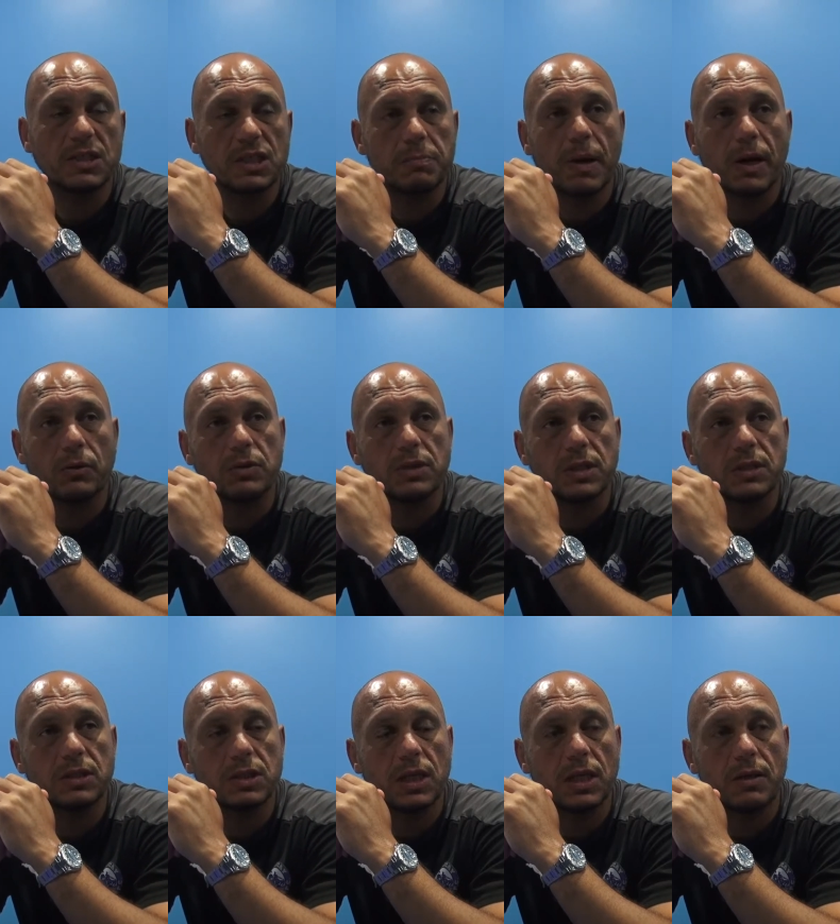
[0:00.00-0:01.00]
spells,
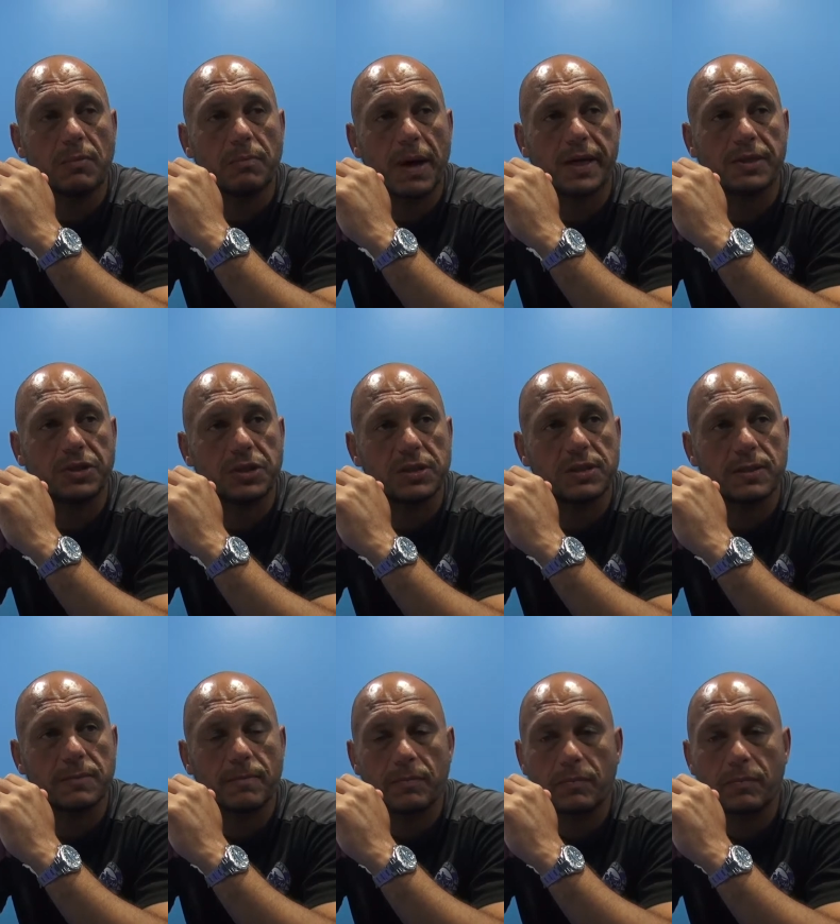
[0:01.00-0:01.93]
in in patches.